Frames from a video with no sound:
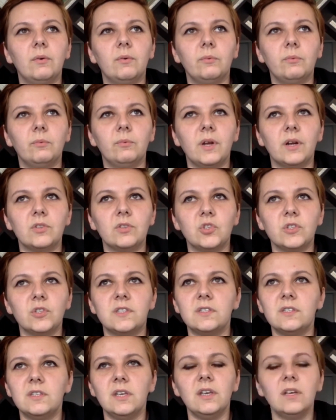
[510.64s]
we are just
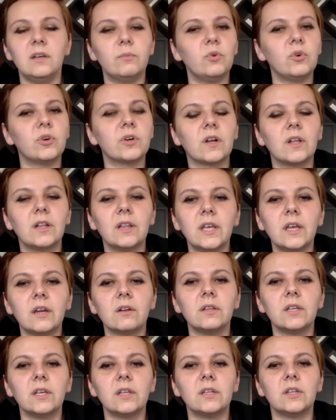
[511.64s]
seeing more
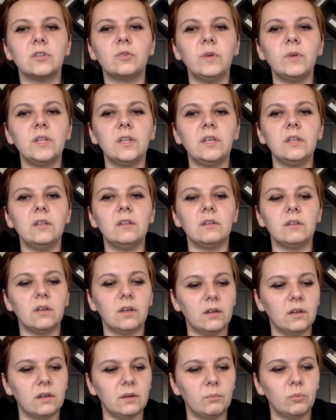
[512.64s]
clearly that we need
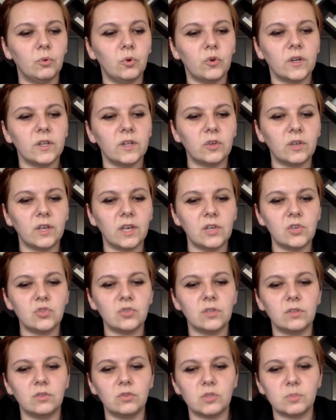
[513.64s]
more
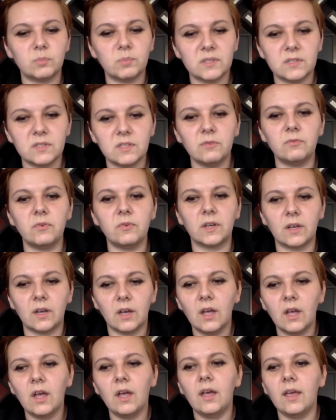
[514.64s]
education into specific
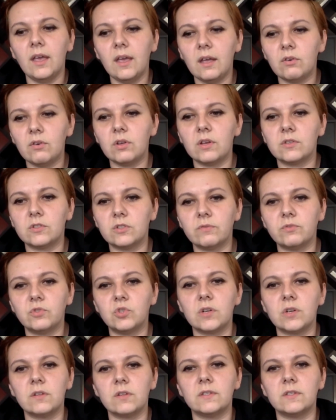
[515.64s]
areas of
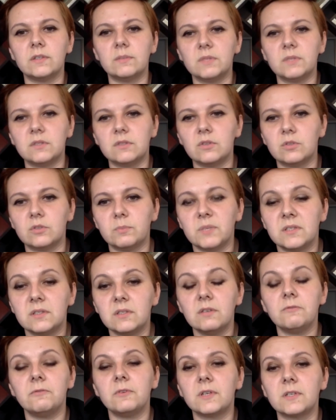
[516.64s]
journalism, into
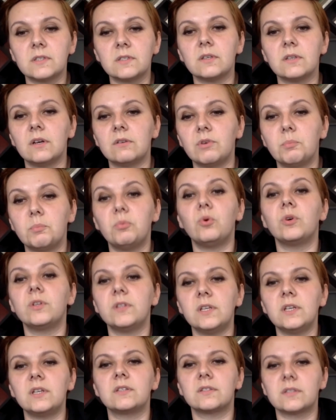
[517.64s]
specific
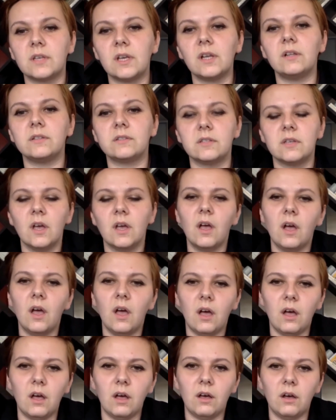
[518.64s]
reporting skills
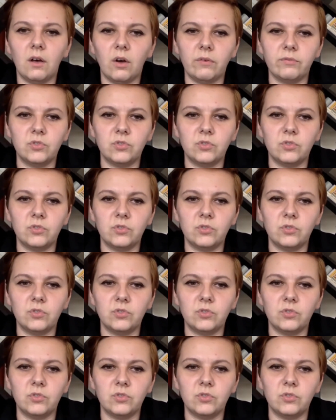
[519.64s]
of